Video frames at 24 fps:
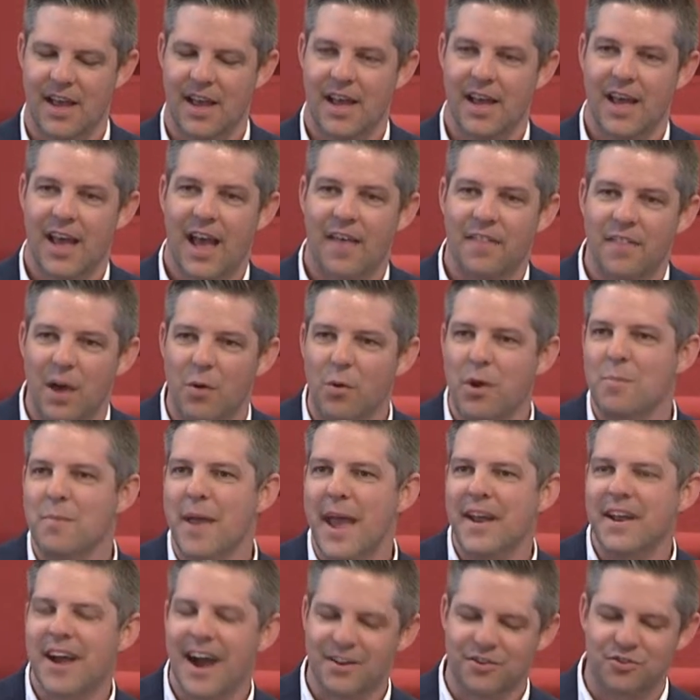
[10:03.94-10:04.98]
and that we
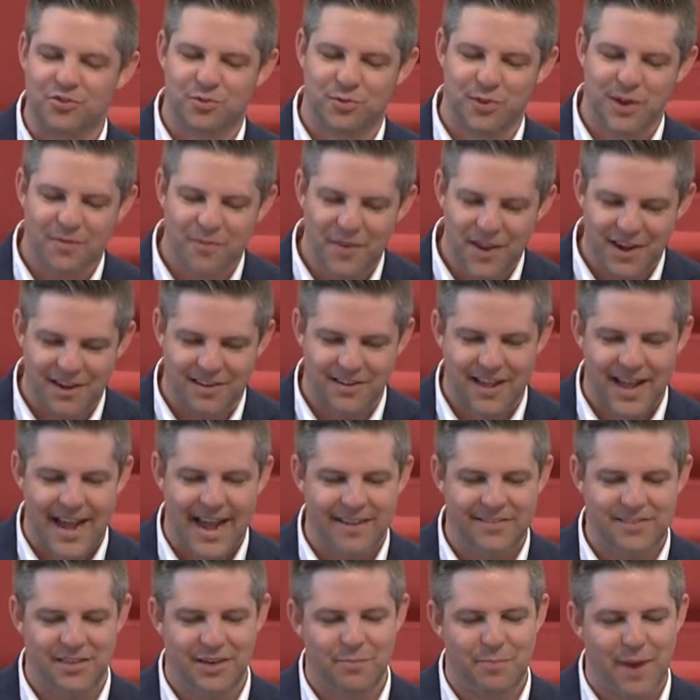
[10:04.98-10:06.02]
may not
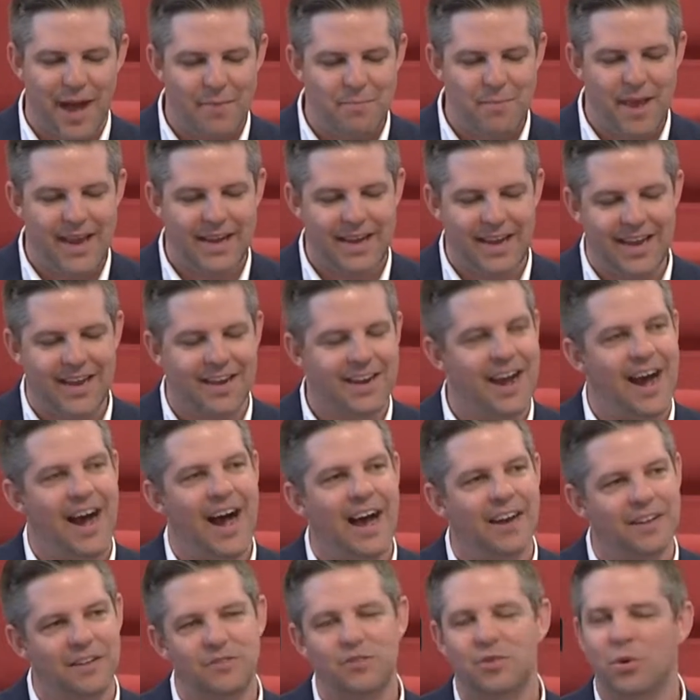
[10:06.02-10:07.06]
trivialize it by making
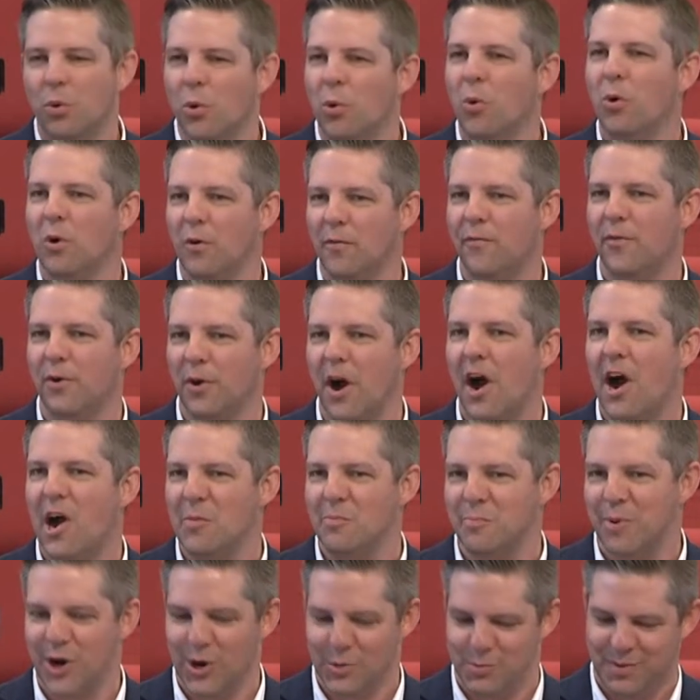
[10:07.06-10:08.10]
God a tool for our
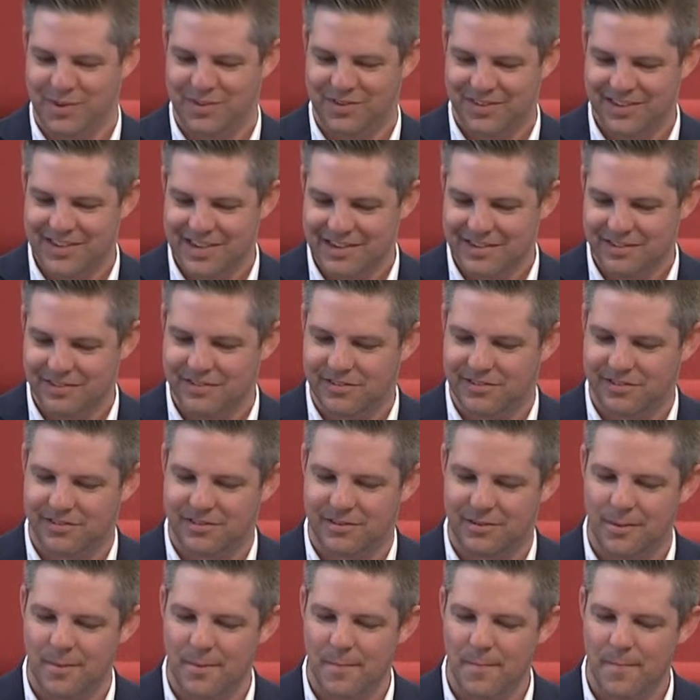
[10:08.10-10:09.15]

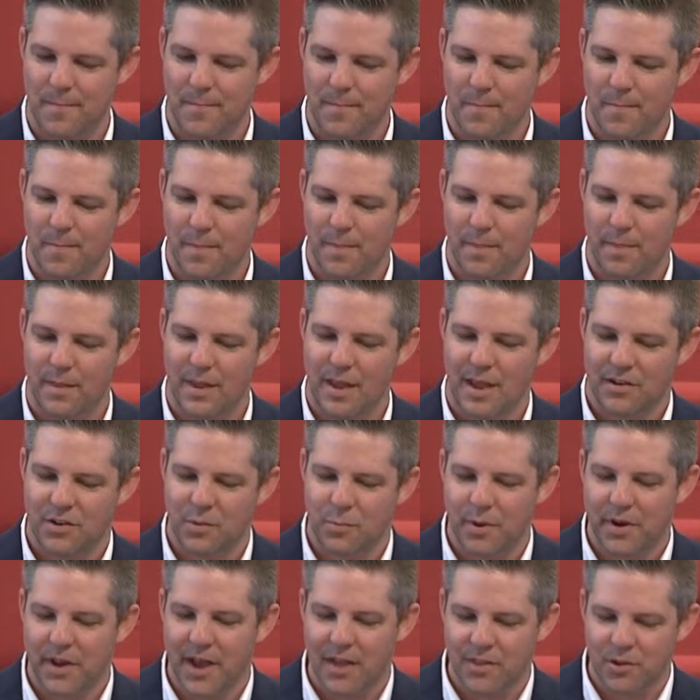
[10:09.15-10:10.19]
purposes, to
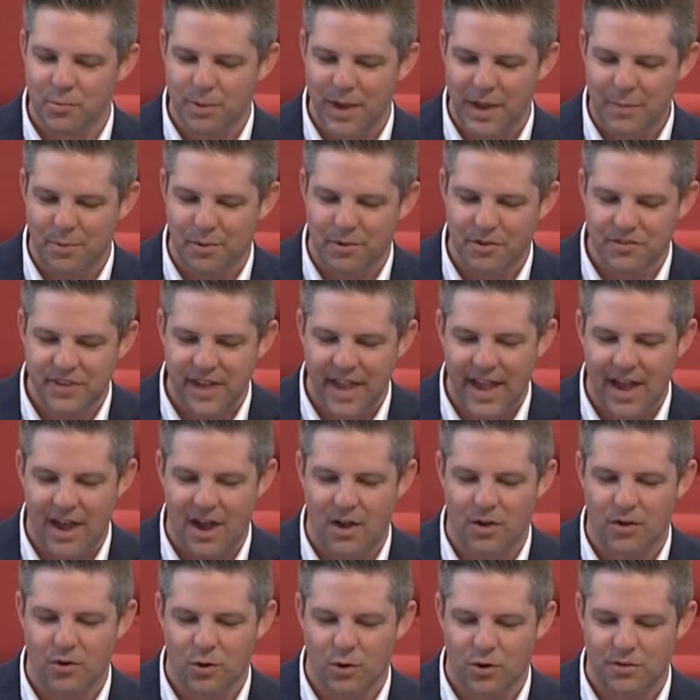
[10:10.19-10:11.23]
put other people
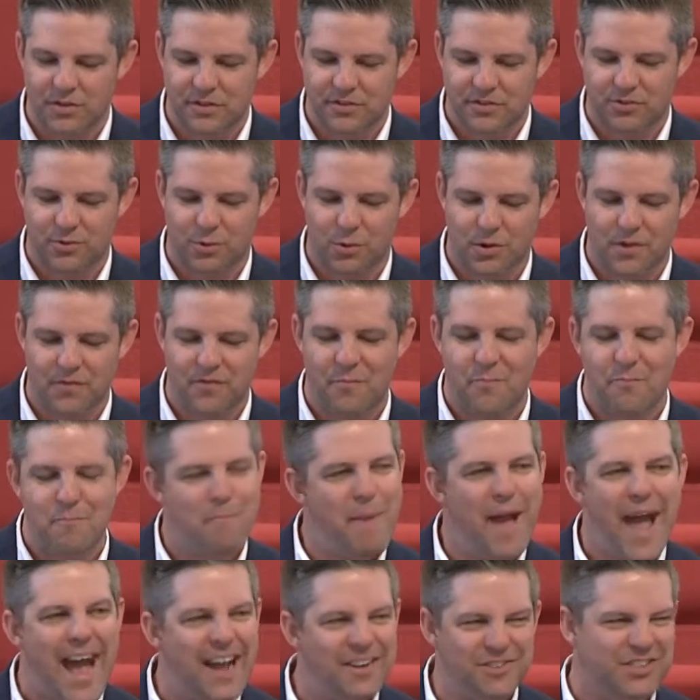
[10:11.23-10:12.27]
down, or as a sort of
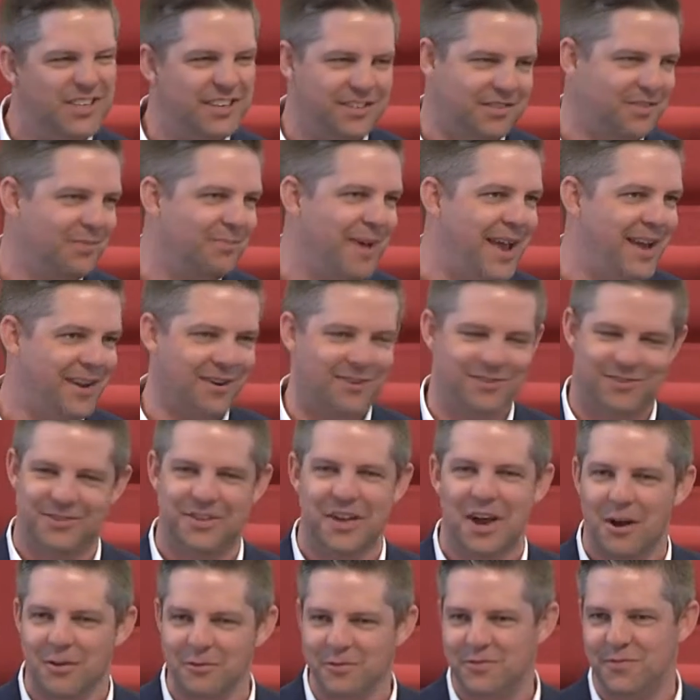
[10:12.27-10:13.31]
magic to make
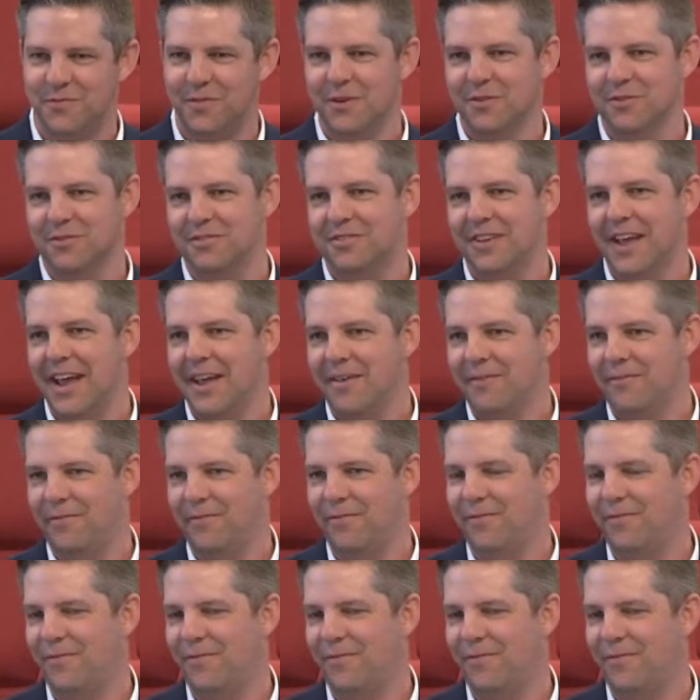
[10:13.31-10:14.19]
ourselves feel safe.